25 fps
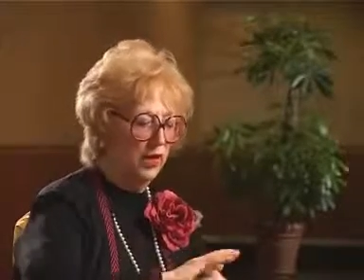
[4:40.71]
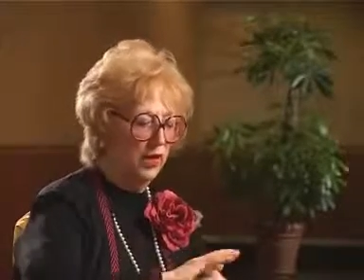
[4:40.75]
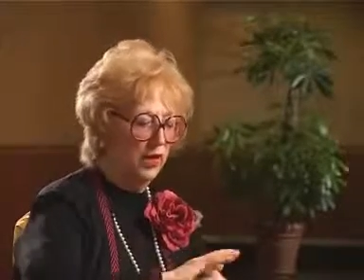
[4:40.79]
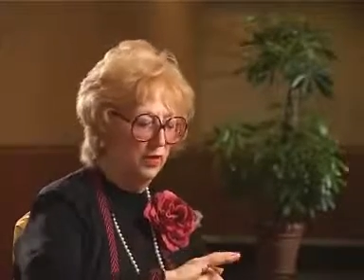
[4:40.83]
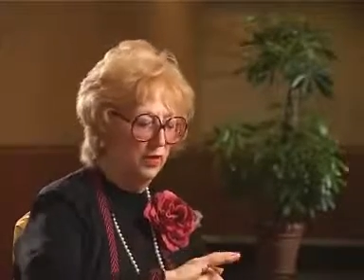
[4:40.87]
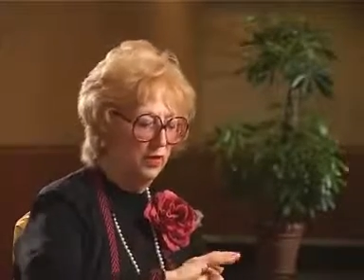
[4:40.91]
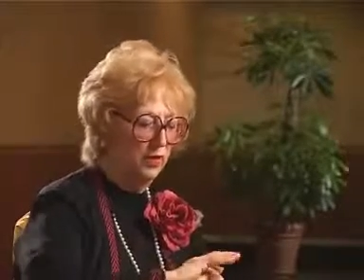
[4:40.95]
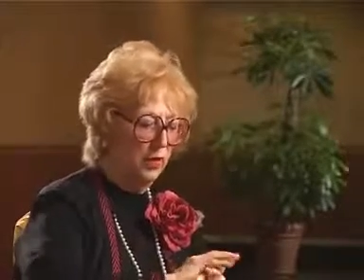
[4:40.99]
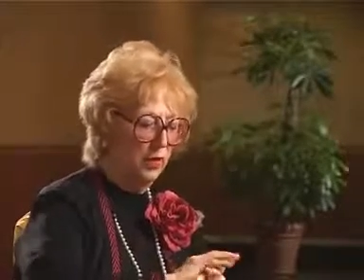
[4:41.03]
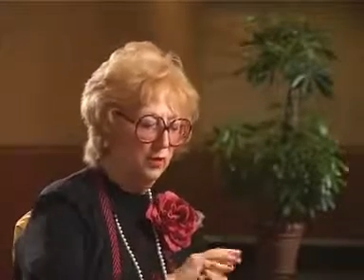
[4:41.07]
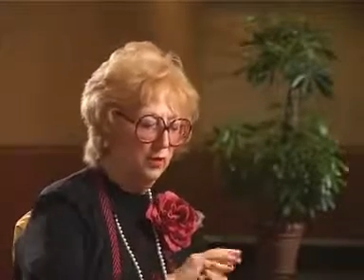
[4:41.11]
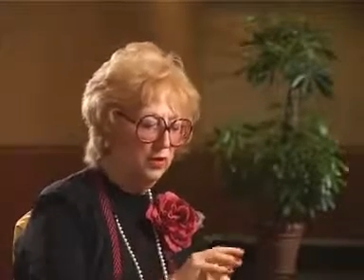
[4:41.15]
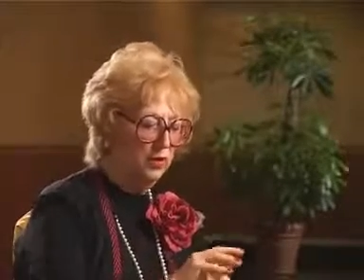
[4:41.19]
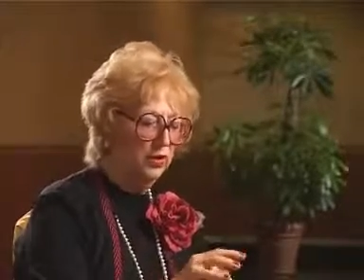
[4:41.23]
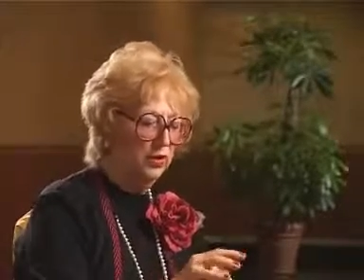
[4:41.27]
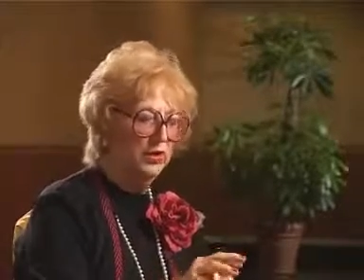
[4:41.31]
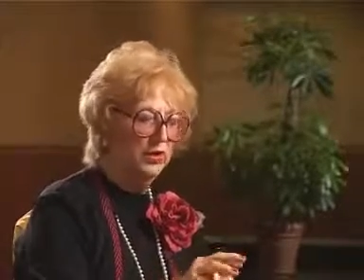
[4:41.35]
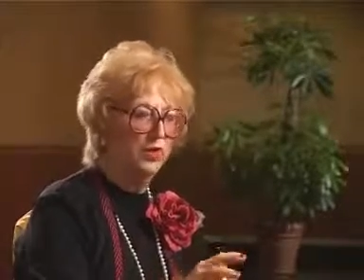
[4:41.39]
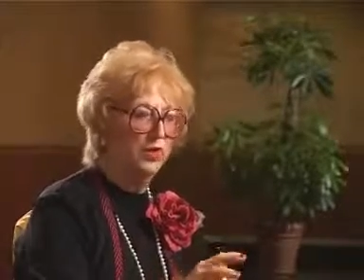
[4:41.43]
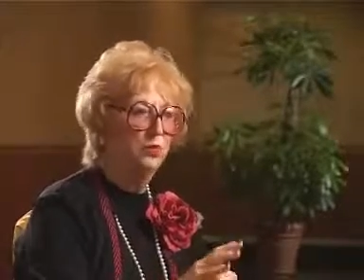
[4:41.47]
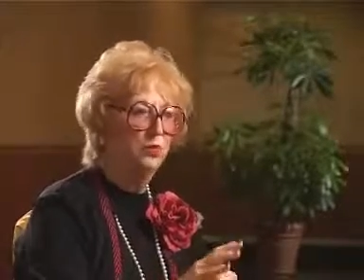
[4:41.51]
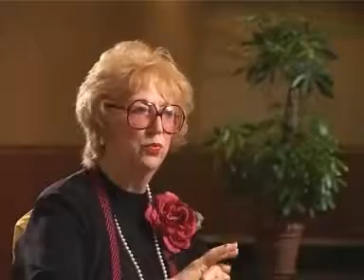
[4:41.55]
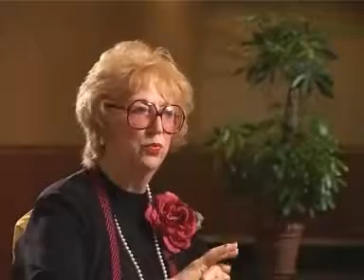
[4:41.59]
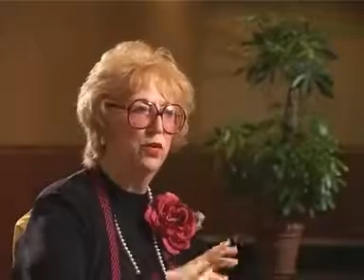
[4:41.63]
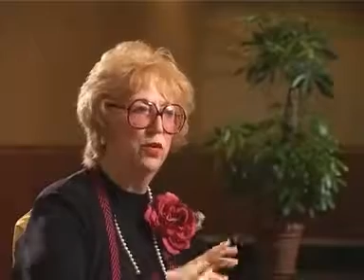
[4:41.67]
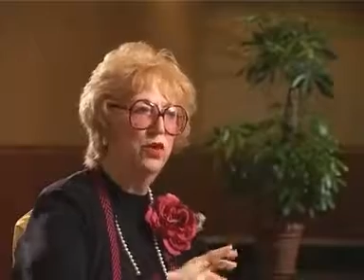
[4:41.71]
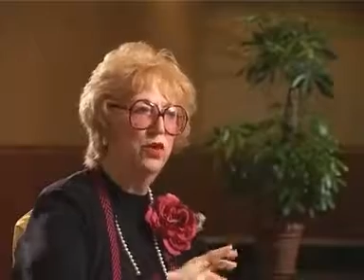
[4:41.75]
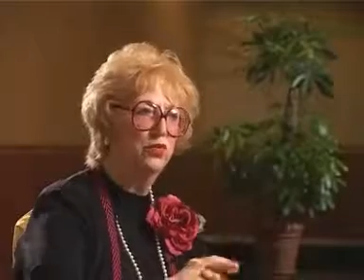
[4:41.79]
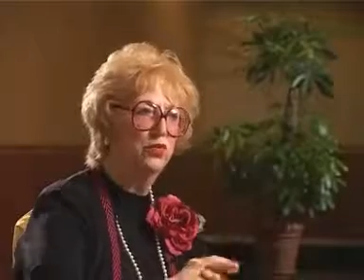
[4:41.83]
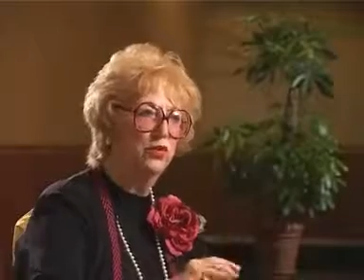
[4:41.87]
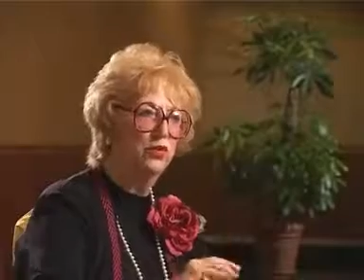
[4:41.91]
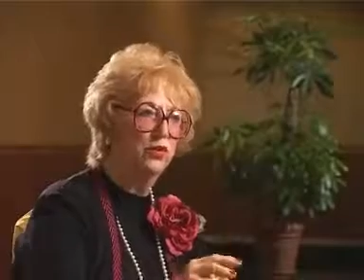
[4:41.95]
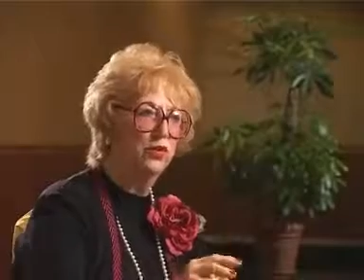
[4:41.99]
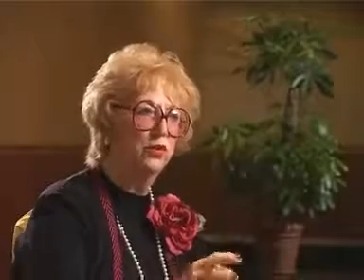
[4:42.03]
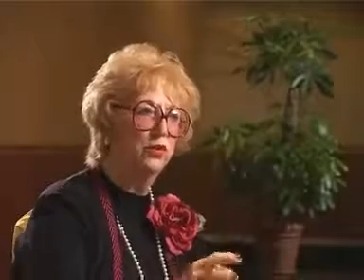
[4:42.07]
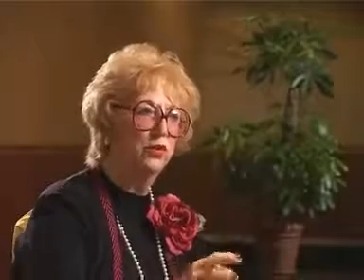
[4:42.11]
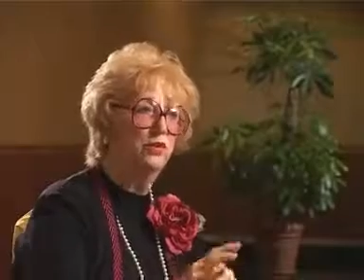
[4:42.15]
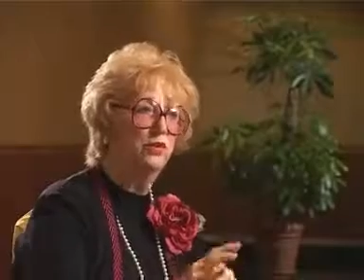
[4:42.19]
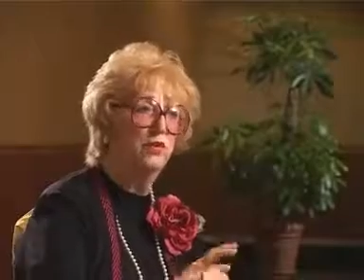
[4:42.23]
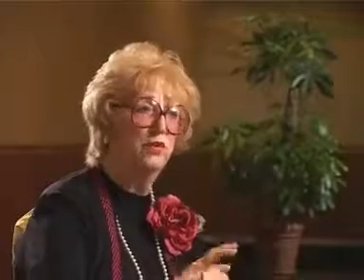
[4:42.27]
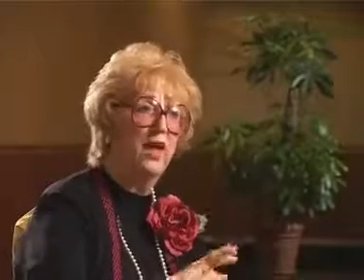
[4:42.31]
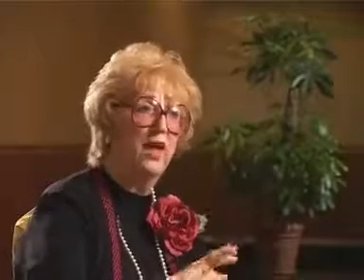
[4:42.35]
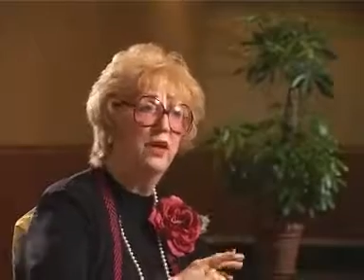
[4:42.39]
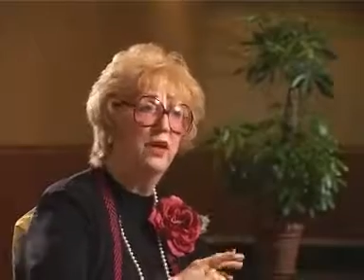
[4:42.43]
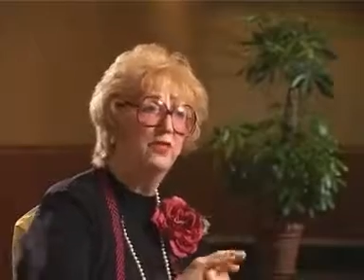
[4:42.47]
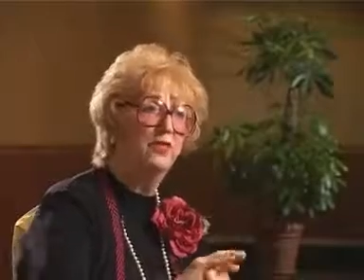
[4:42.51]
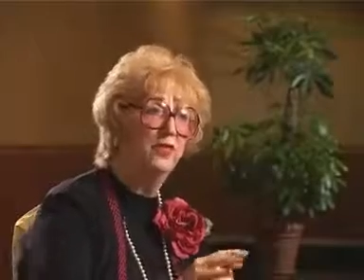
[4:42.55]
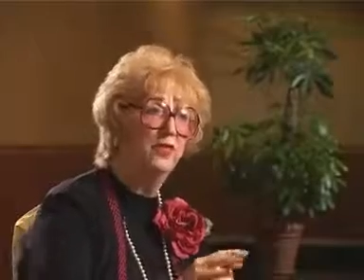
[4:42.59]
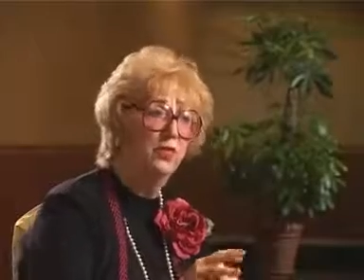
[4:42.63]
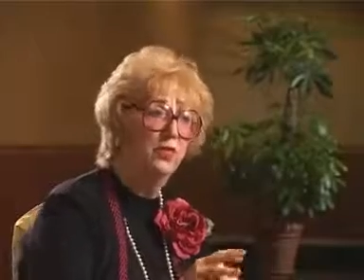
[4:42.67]
that by putting pressure in
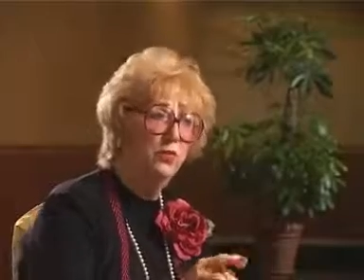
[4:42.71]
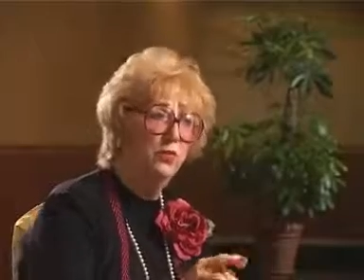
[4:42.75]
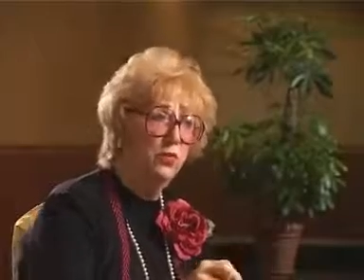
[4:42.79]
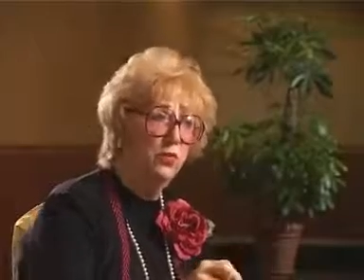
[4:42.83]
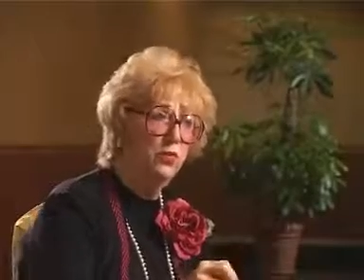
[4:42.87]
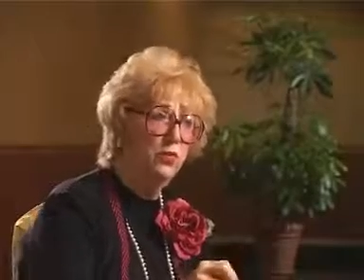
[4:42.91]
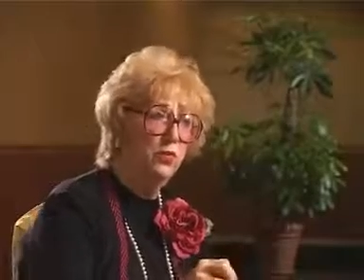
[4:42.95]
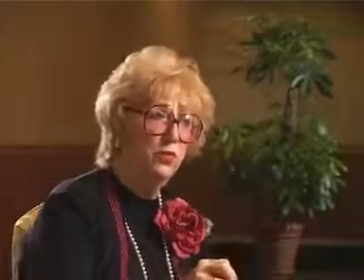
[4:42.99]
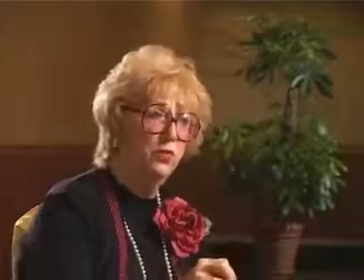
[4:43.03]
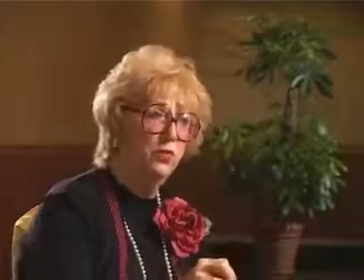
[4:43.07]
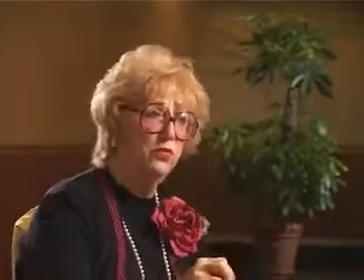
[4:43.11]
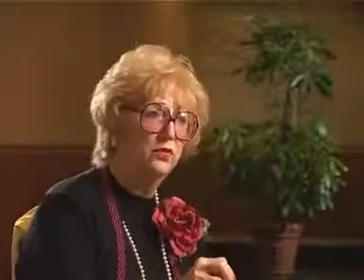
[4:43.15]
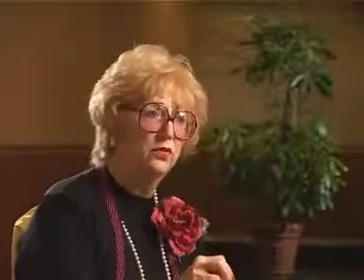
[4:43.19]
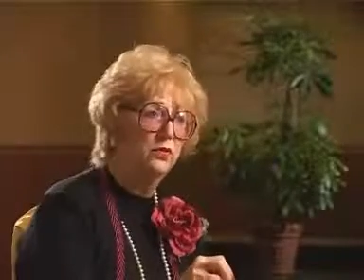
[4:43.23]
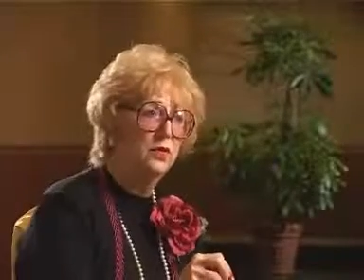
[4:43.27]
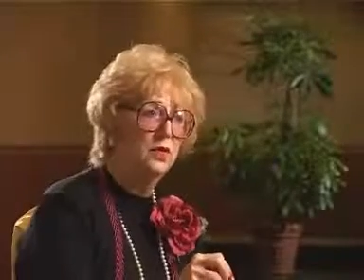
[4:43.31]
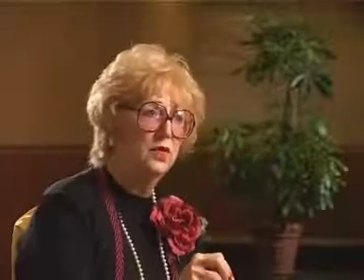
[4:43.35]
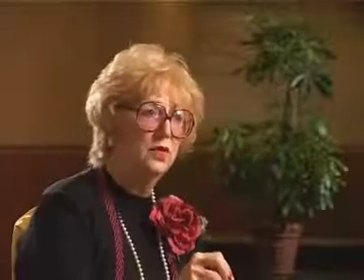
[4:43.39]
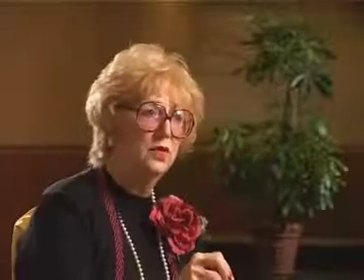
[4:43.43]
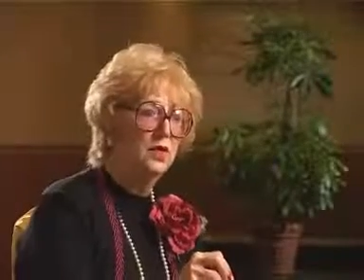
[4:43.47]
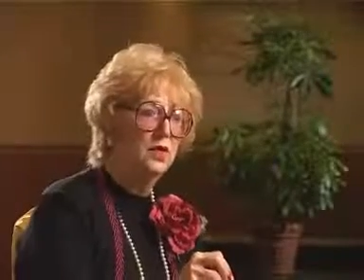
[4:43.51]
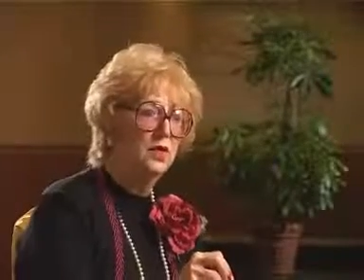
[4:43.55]
5 different points.